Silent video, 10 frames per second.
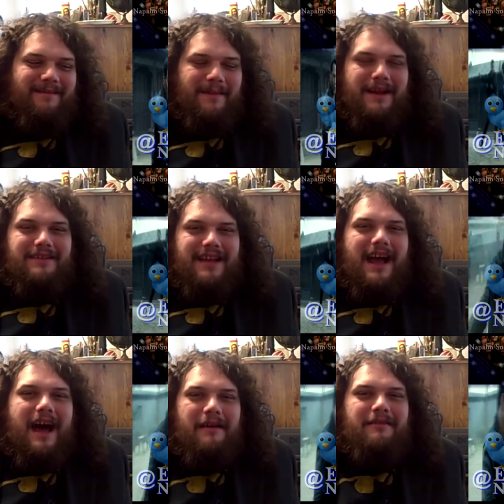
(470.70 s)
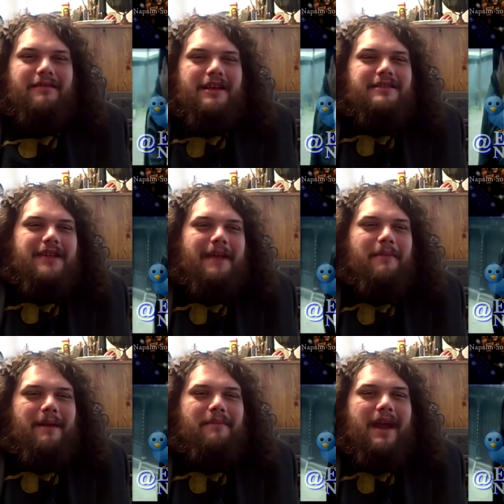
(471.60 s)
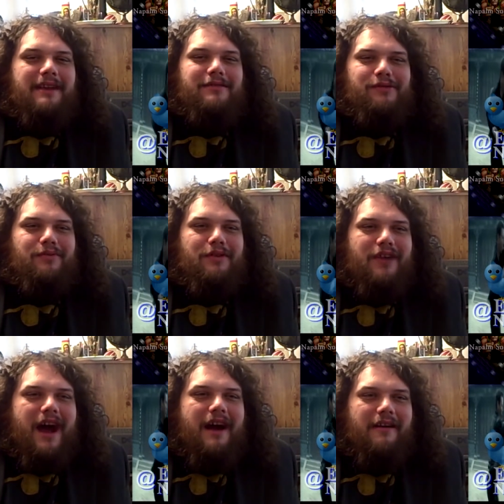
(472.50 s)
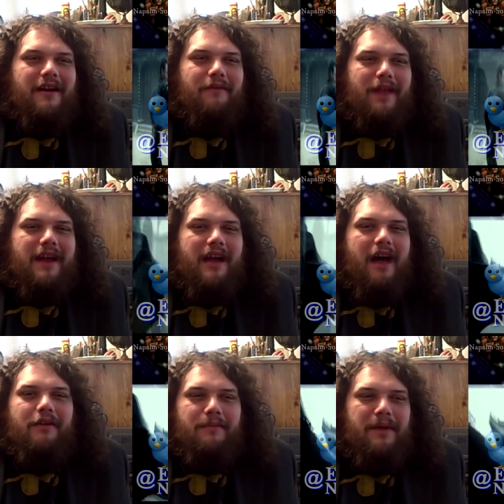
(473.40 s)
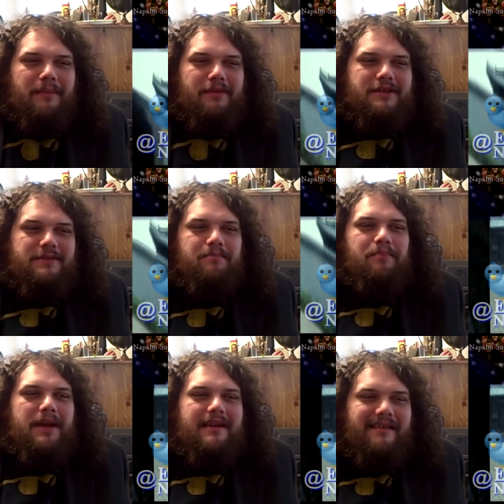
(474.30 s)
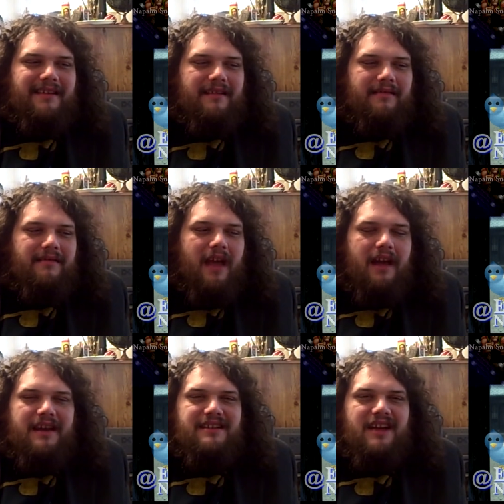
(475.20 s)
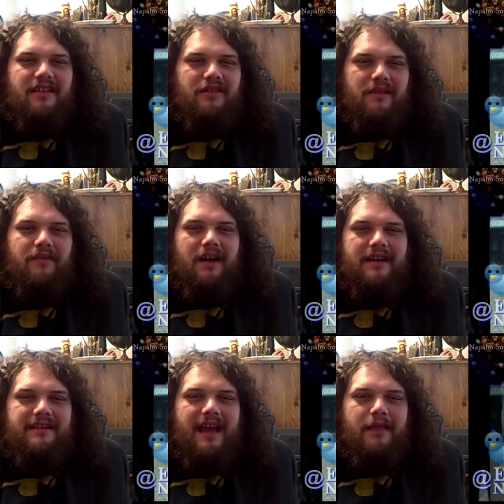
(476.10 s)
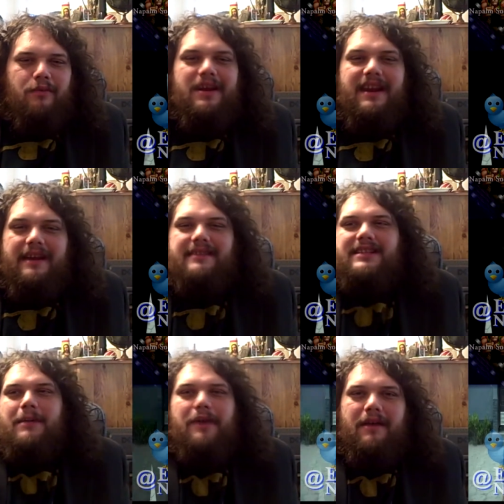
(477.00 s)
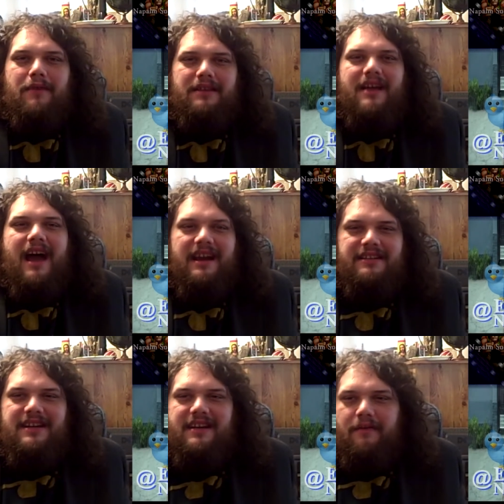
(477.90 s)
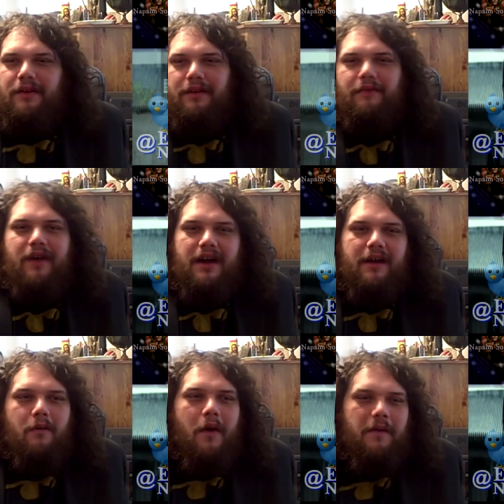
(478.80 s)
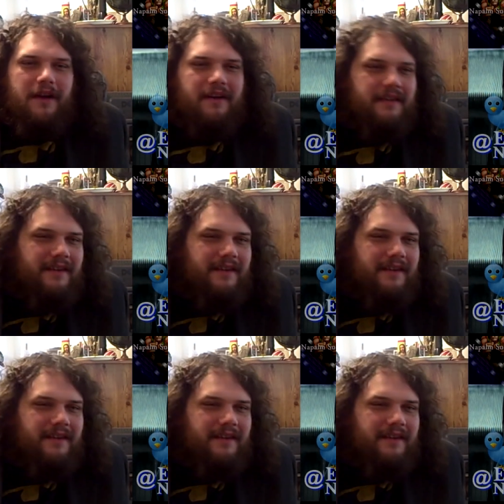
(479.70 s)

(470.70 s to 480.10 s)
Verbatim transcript: Because, like, my patrons were tired of, like, other people just beating each other to fucking death. We needed somebody with Tai Chi to fill the fucking quota.